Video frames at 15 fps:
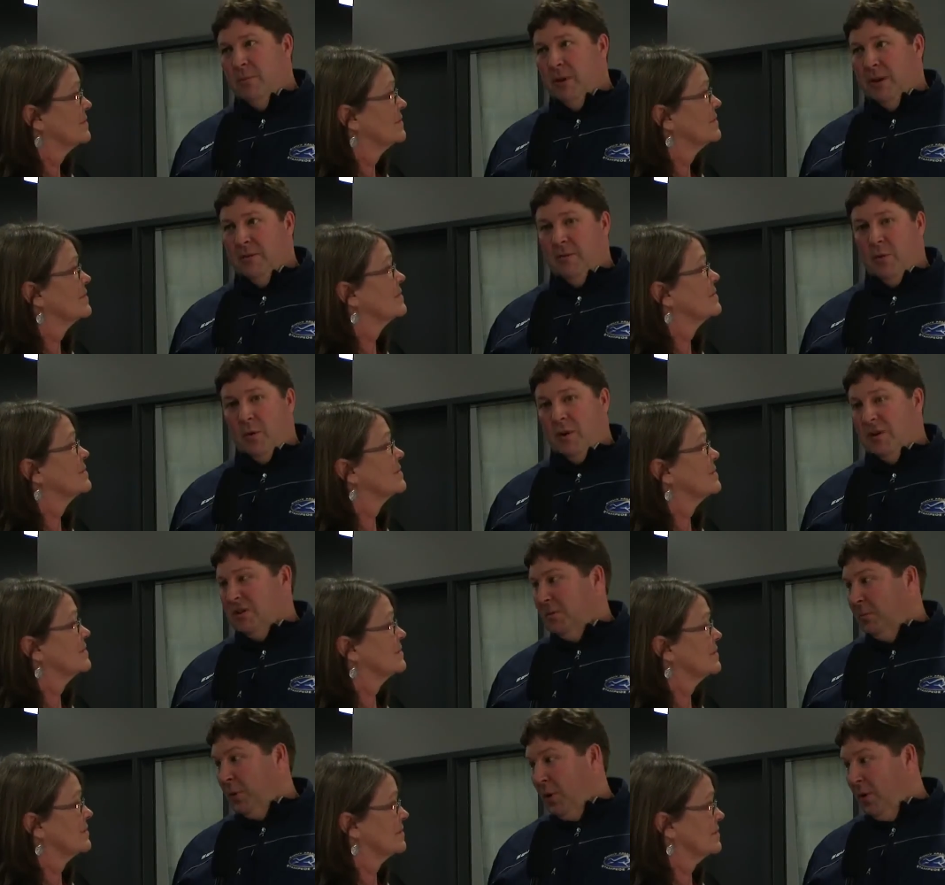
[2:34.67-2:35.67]
Speaker 1: played four years
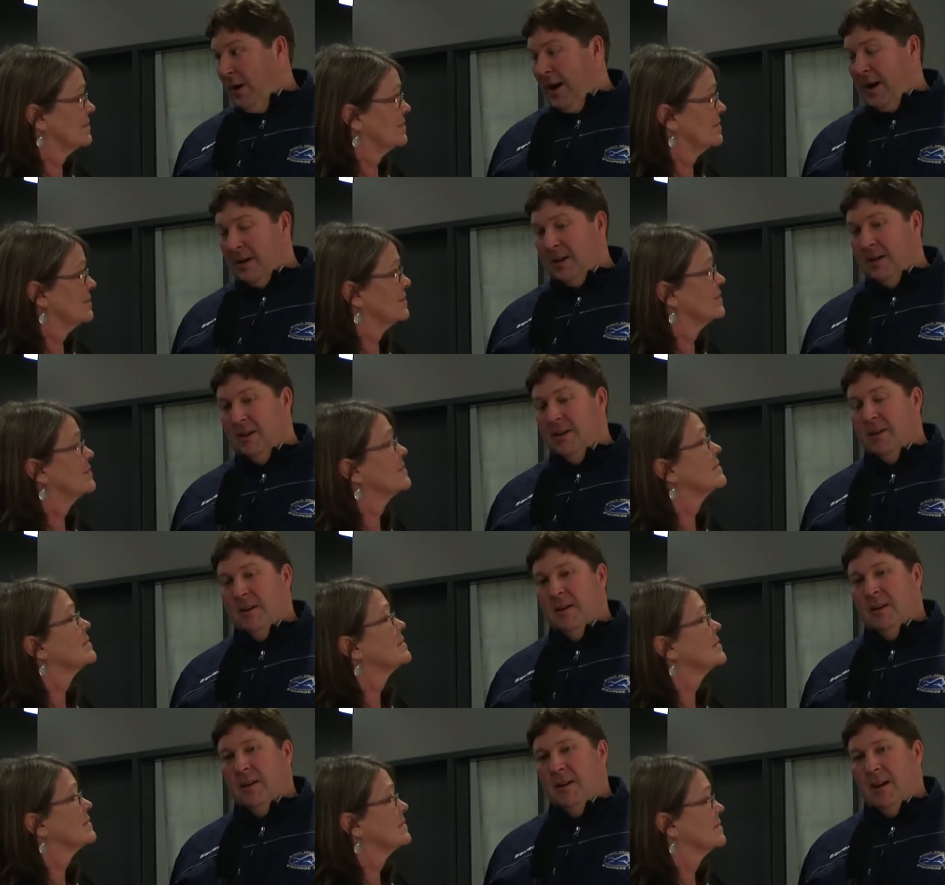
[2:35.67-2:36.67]
of pro hockey,
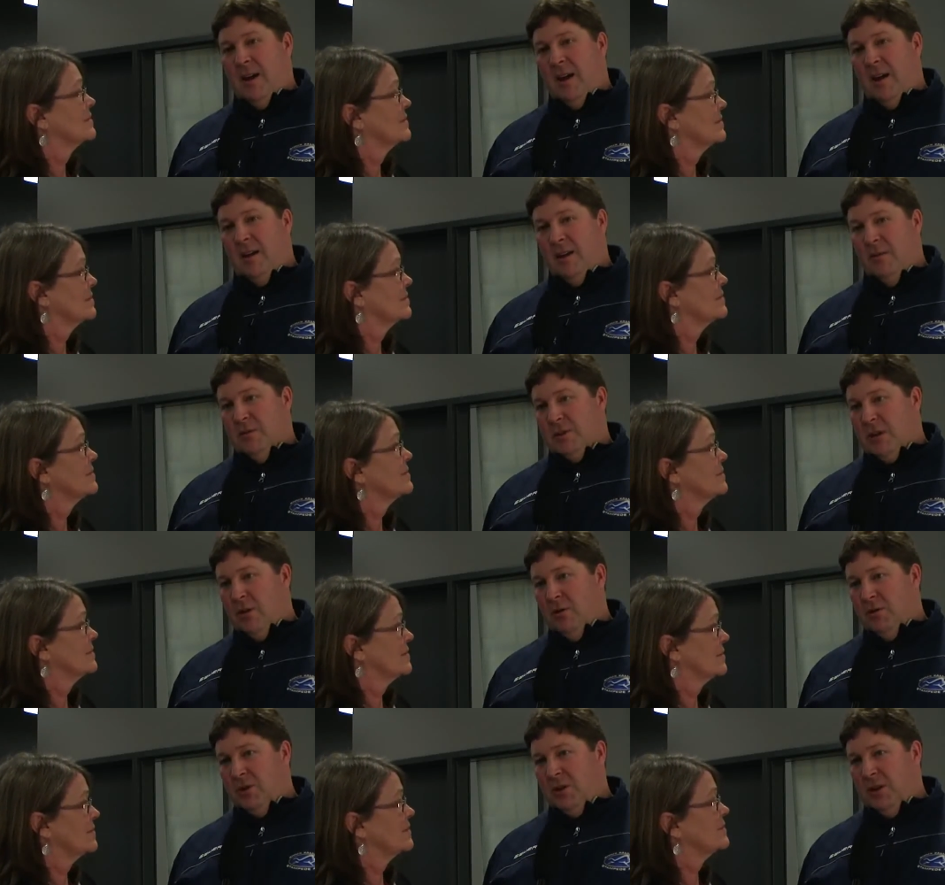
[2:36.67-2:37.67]
and he was
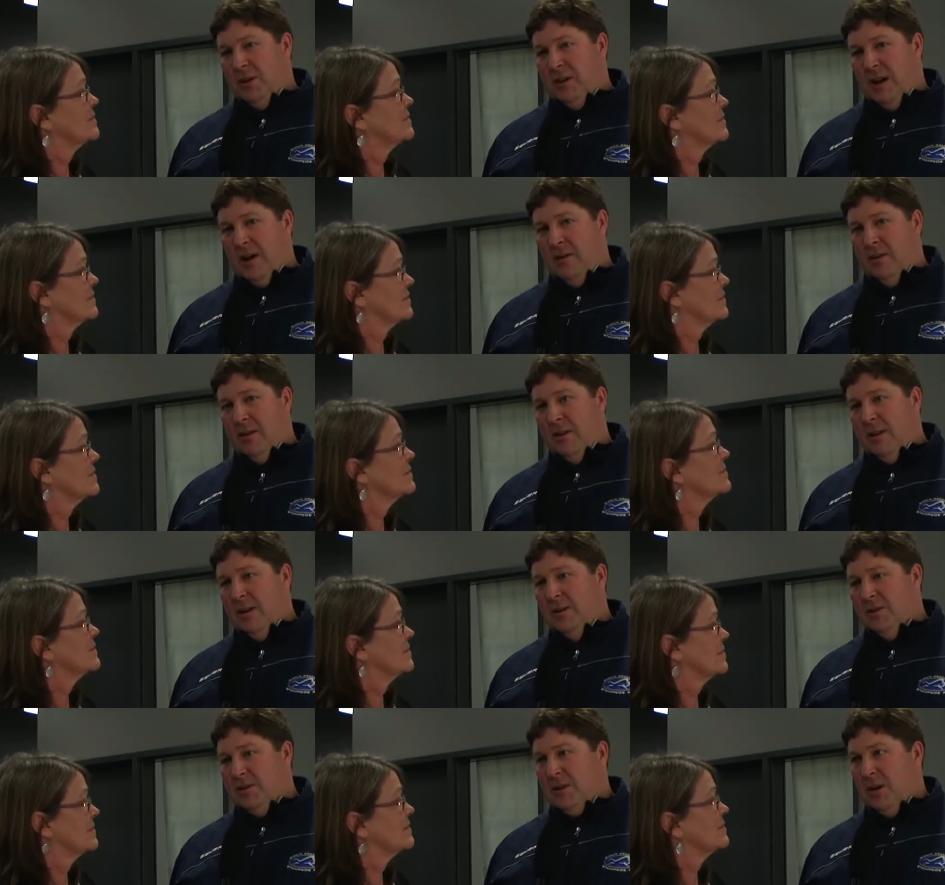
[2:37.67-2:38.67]
coaching out in the
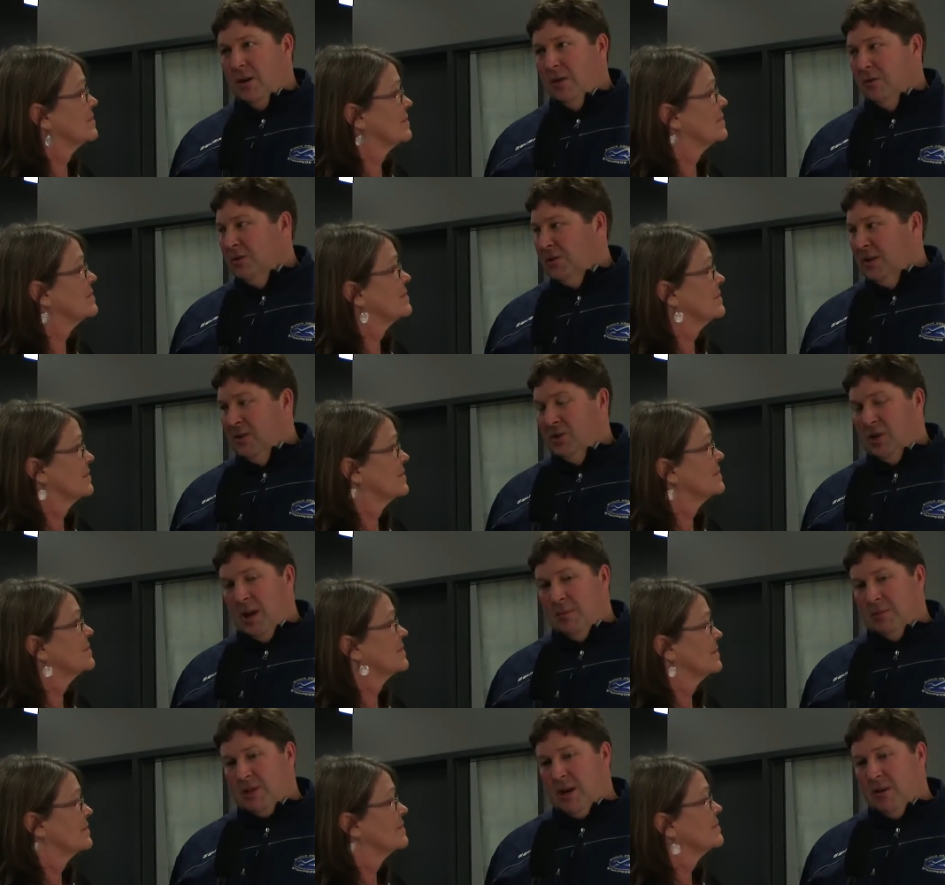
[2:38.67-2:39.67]
East Coast in
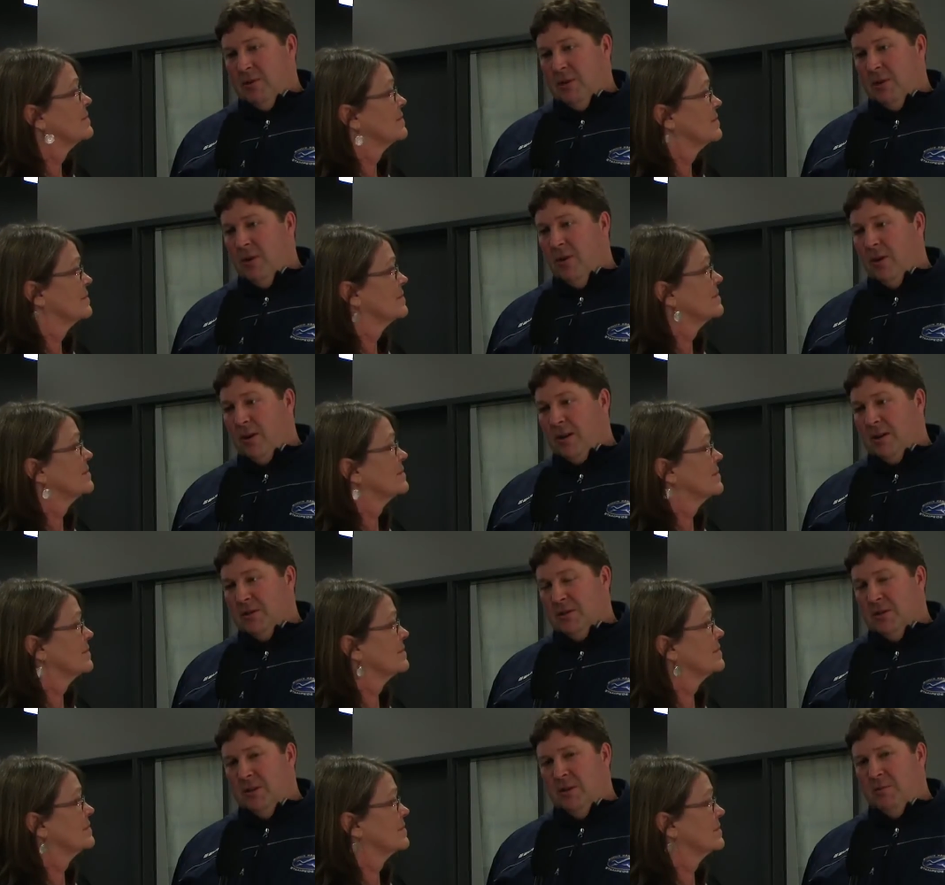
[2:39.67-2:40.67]
Jamestown, New York. And
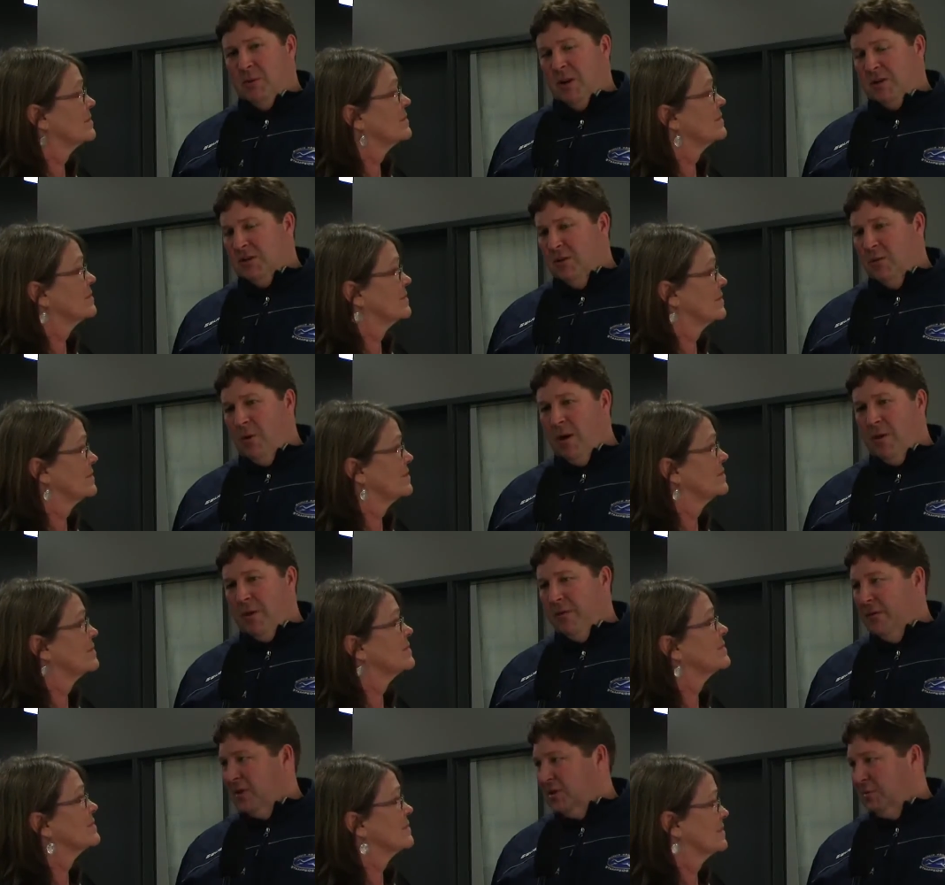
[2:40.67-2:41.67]
so he brings a wealth
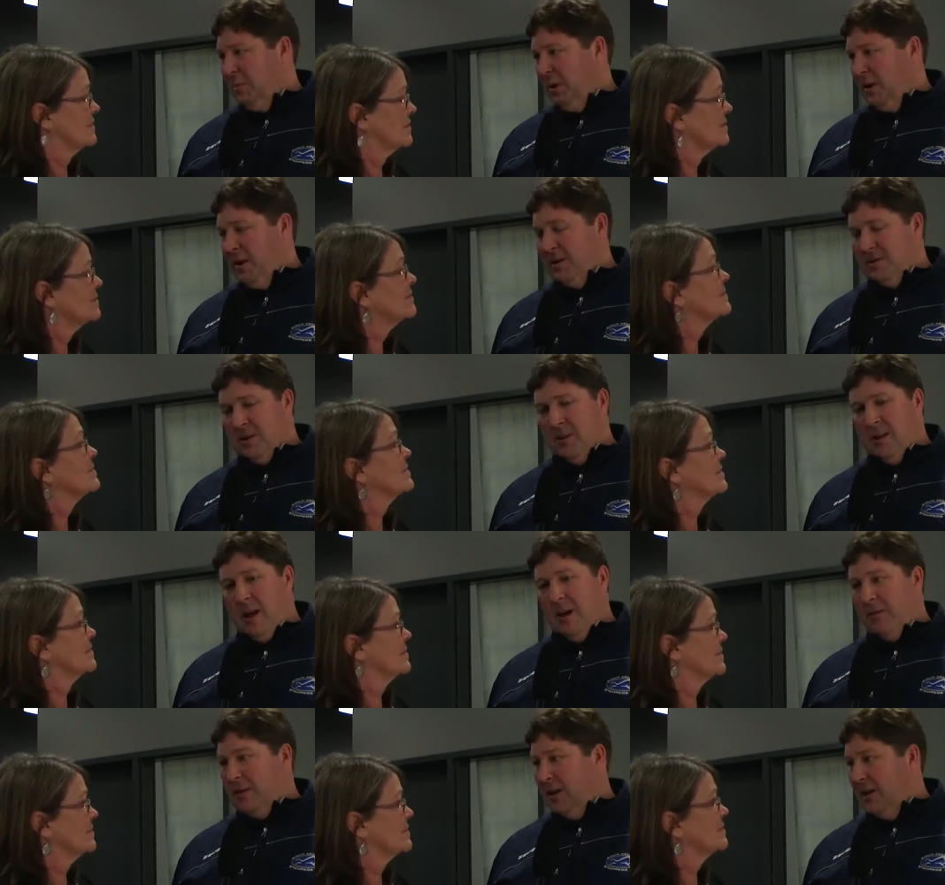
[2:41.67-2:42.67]
of experience and a
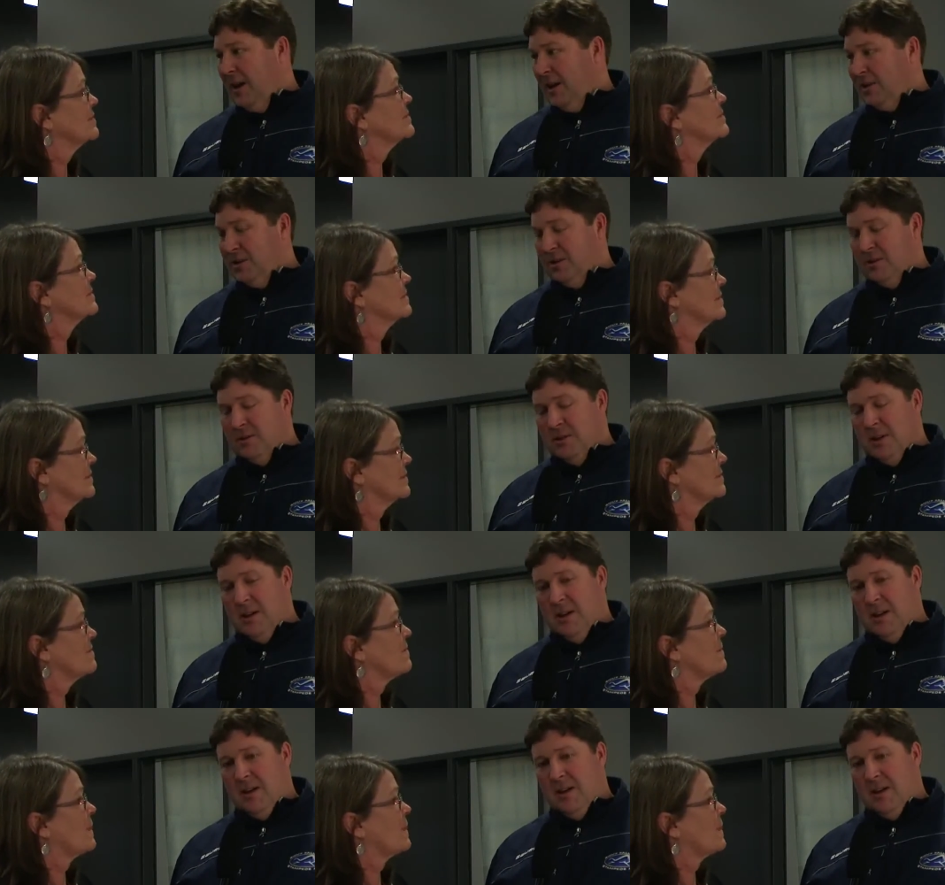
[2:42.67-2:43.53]
lot of connections.